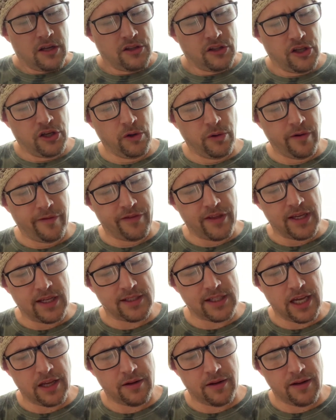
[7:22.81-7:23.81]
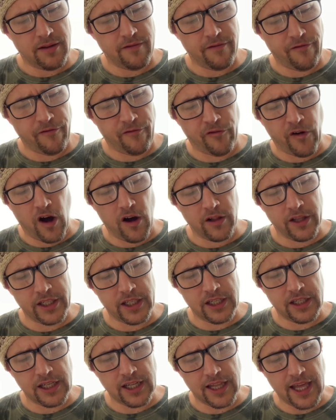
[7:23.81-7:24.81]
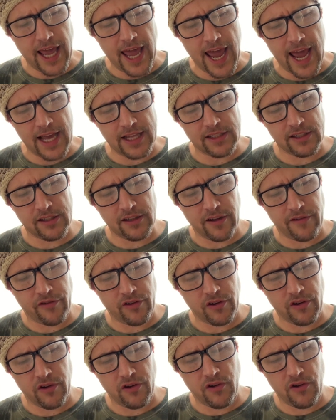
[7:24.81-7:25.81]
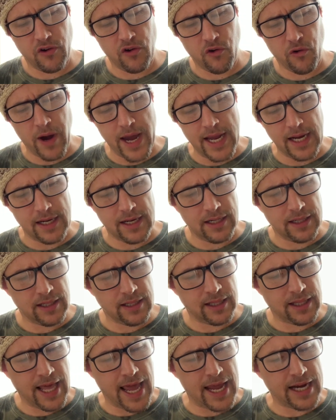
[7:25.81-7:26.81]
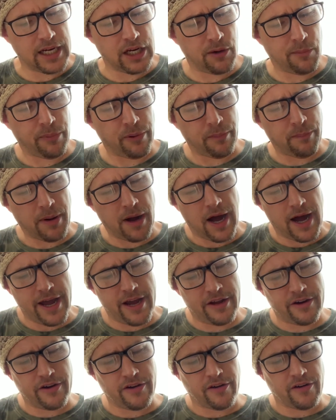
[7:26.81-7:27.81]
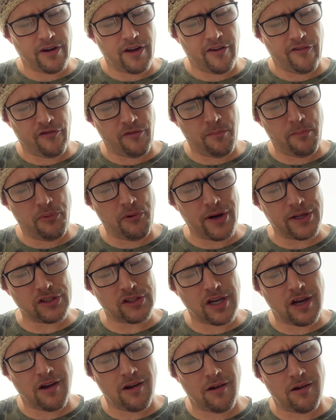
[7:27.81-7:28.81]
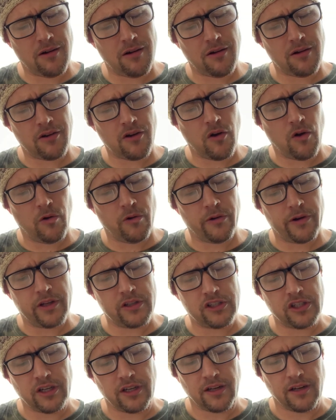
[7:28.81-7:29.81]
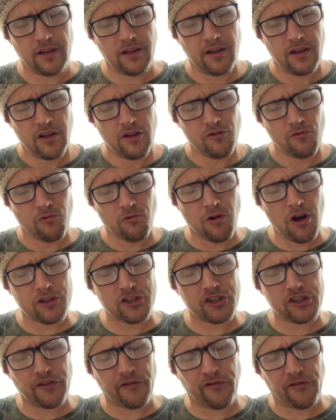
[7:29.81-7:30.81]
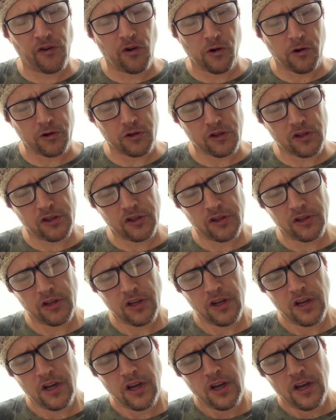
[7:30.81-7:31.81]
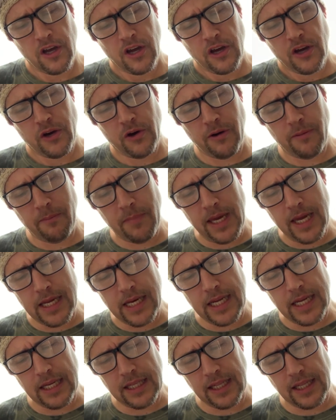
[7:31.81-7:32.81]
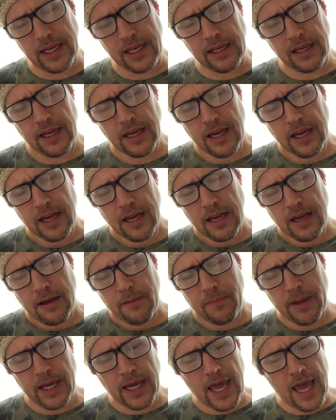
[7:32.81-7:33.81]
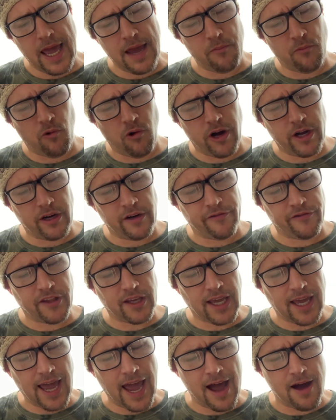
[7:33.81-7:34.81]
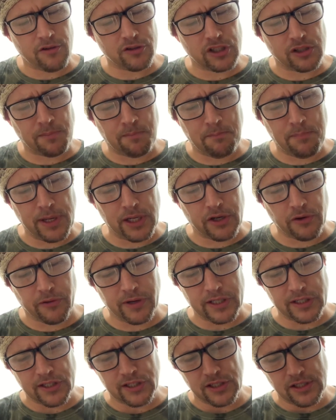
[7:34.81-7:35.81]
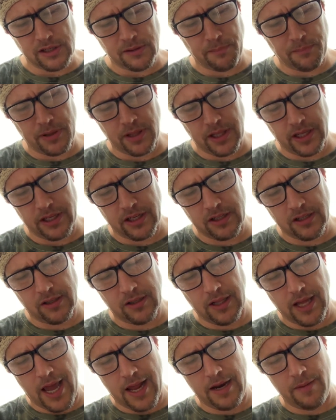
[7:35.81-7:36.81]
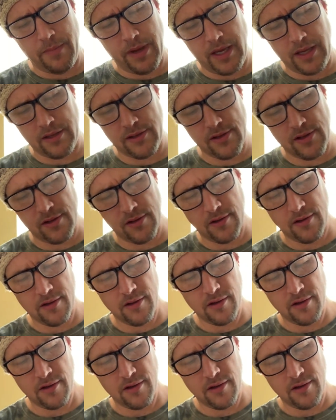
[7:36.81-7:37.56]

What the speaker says: Two of these had fallen into the hands of a great landed proprietor of Breton origin, Rochefort, who immediately became one of the Count's bitterest political enemies.